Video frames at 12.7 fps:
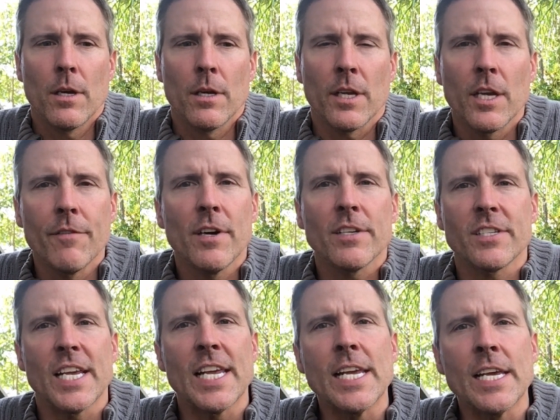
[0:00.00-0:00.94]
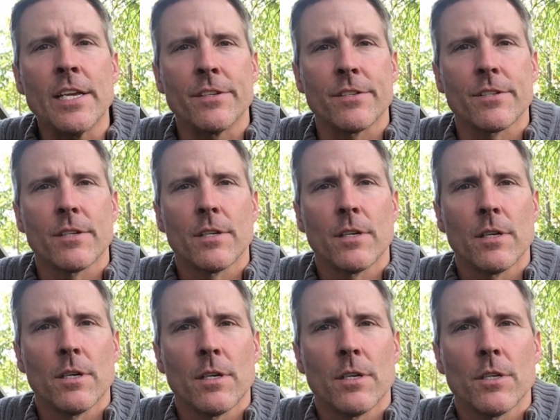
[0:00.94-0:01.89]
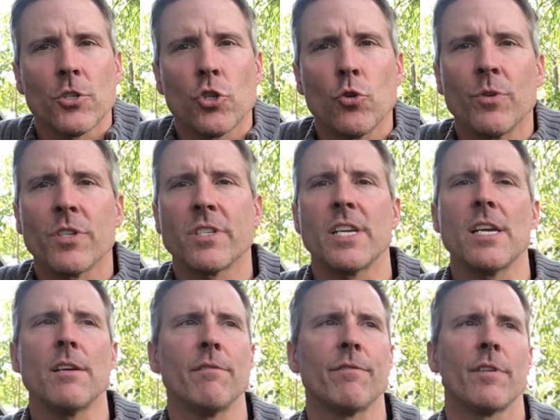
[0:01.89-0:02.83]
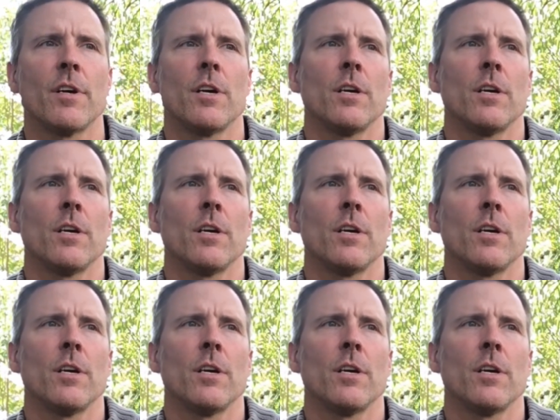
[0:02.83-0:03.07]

And give us ease to receive